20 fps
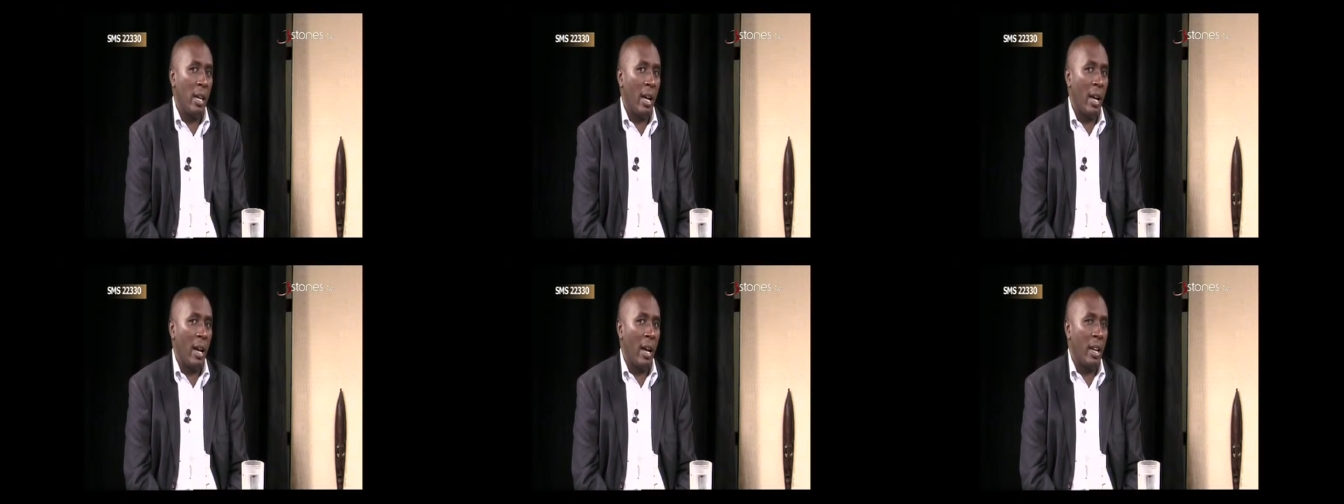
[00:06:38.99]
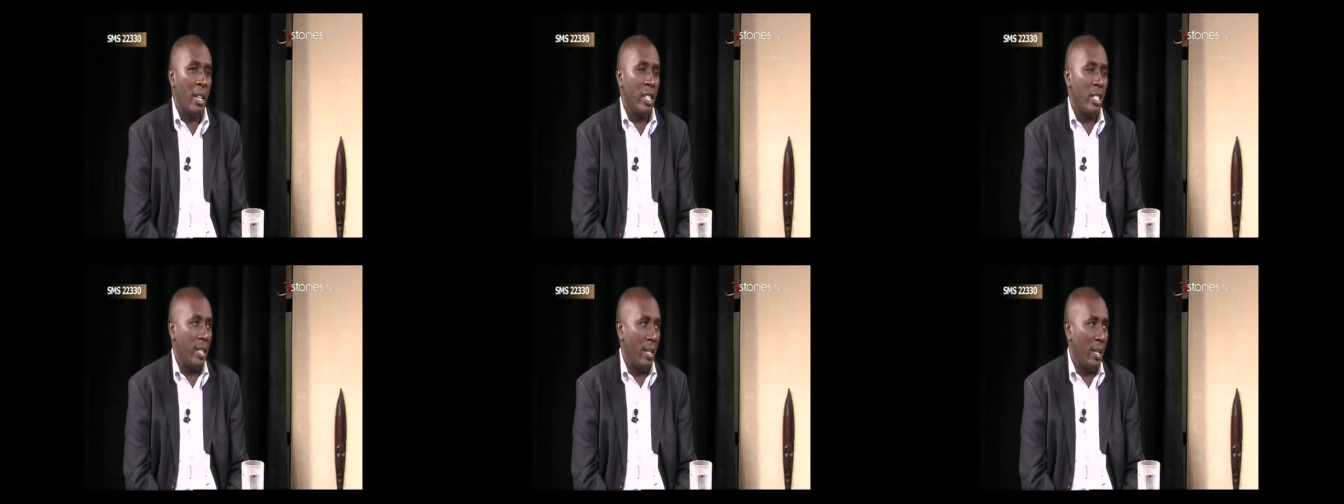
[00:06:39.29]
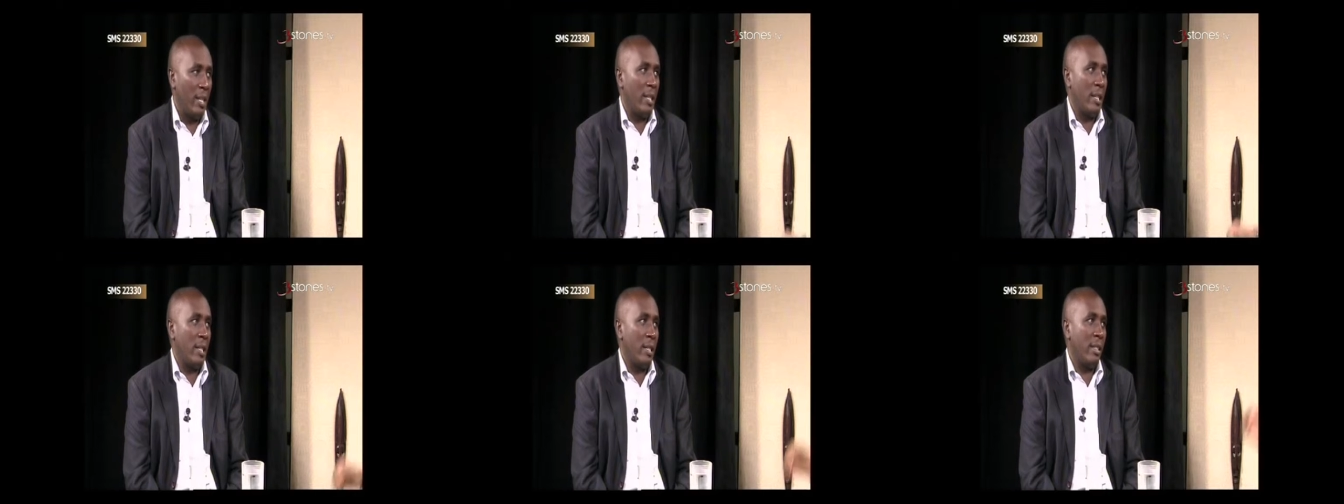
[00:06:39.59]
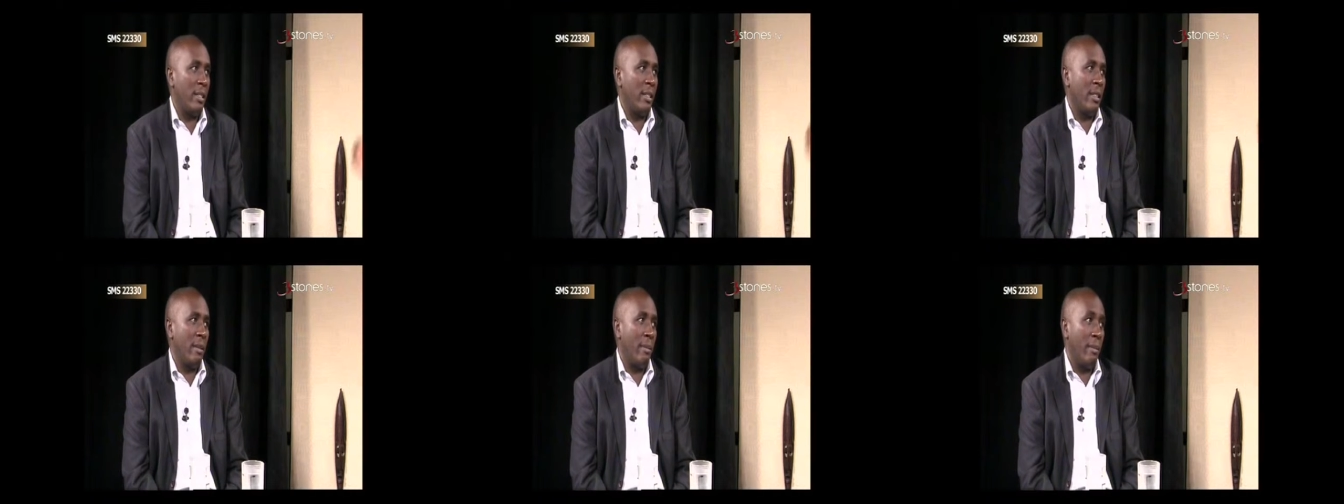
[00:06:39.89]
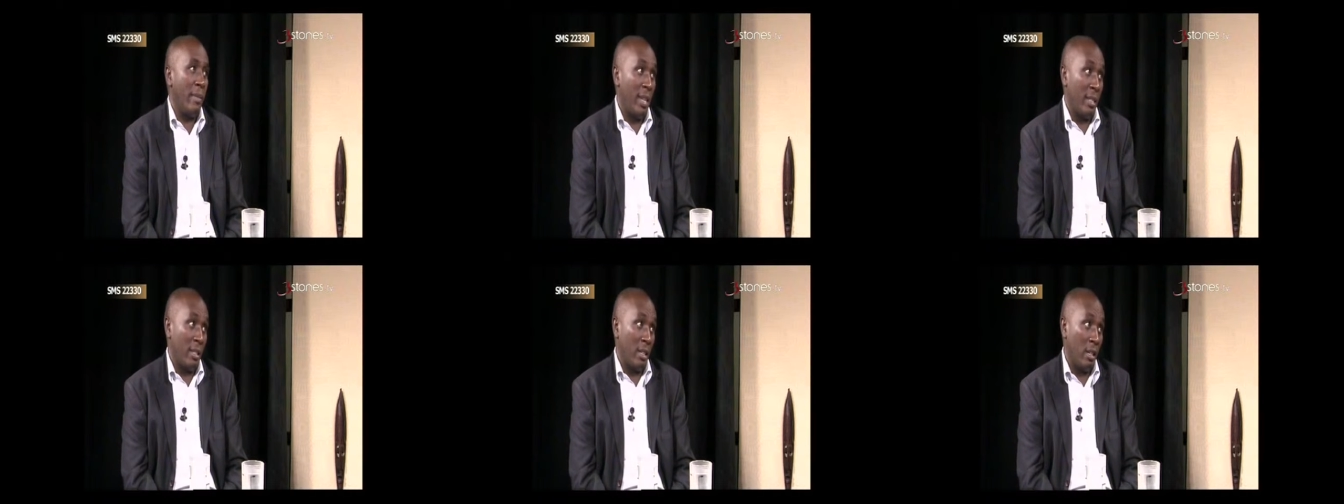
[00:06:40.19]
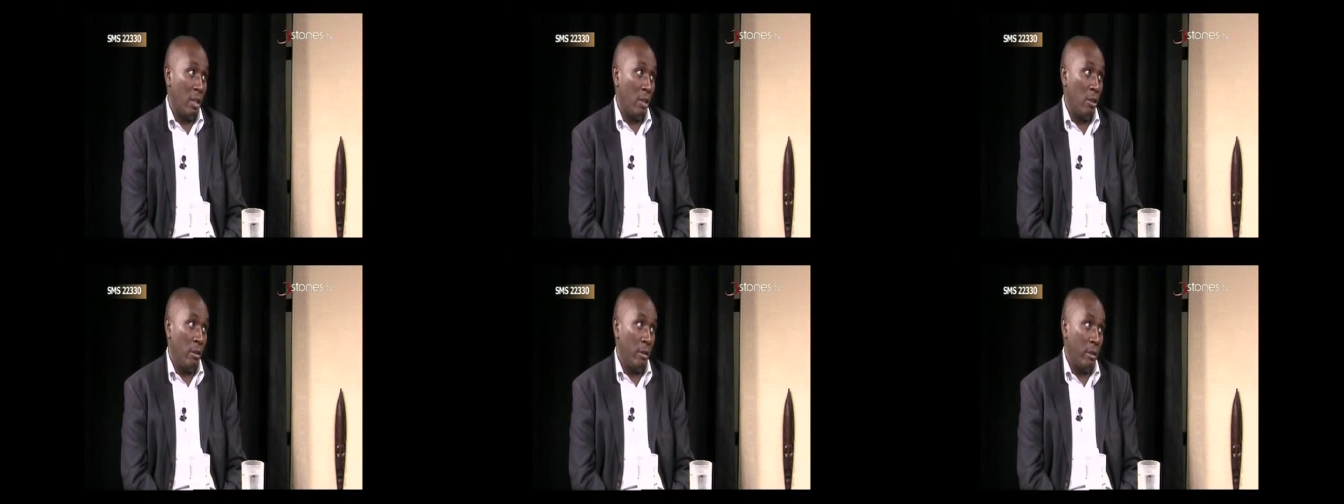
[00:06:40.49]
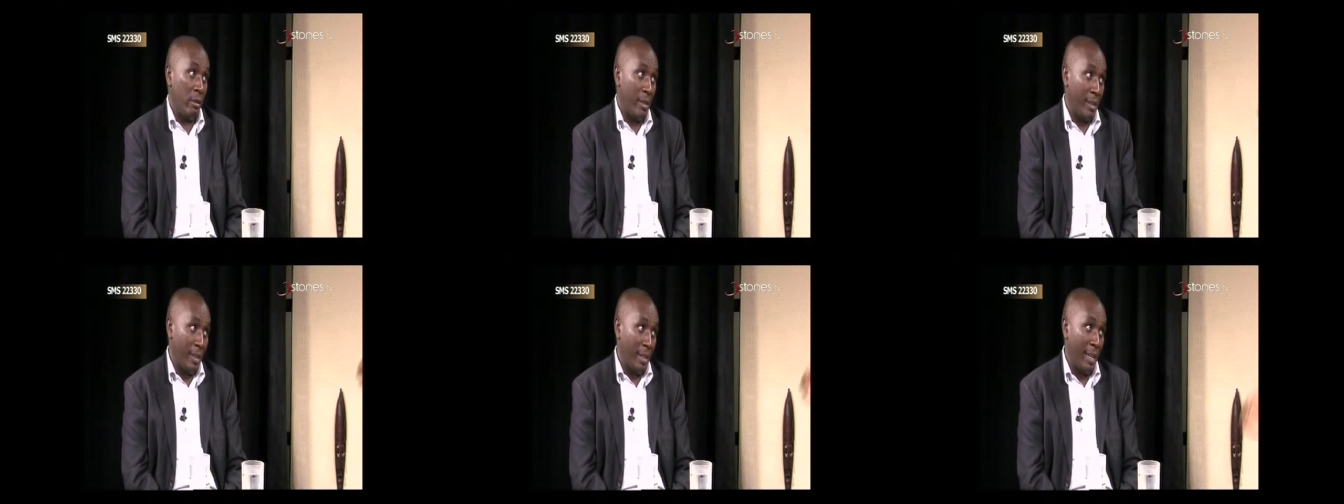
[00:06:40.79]
are changes in the
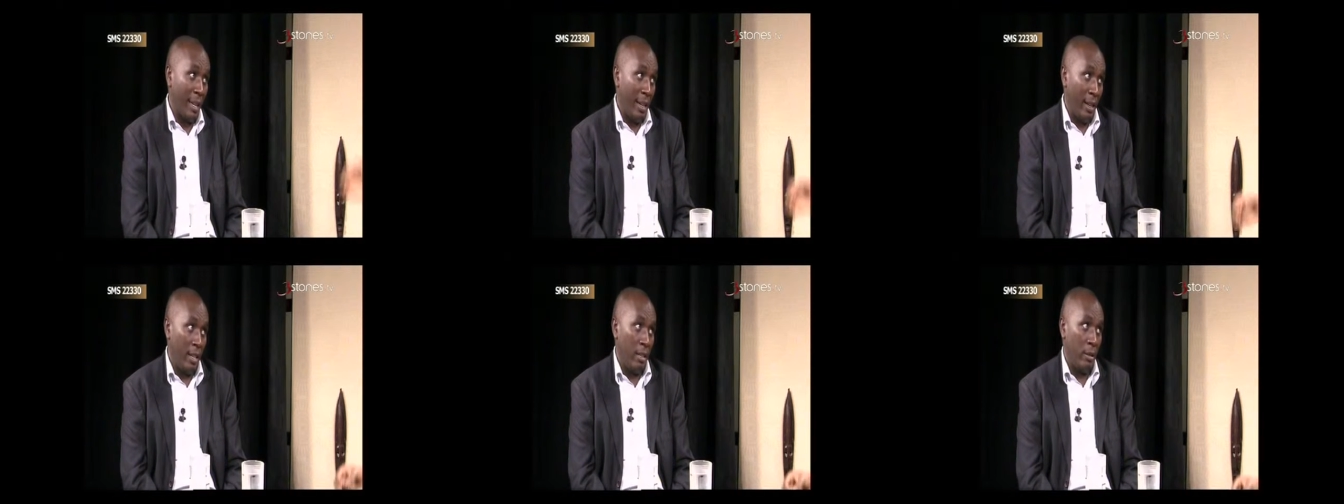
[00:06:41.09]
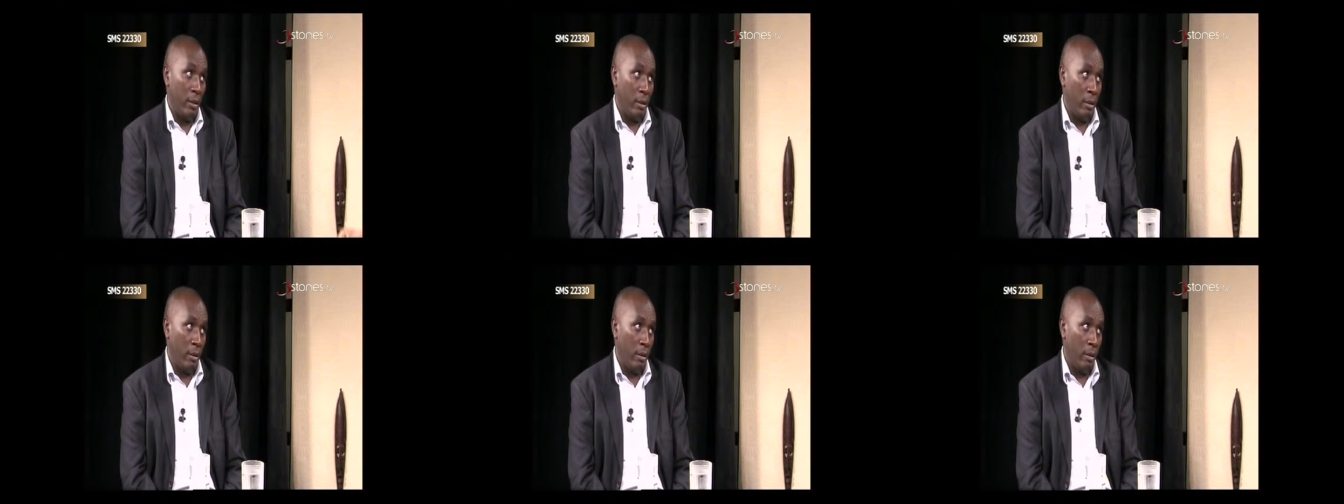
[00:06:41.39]
musculoskeletal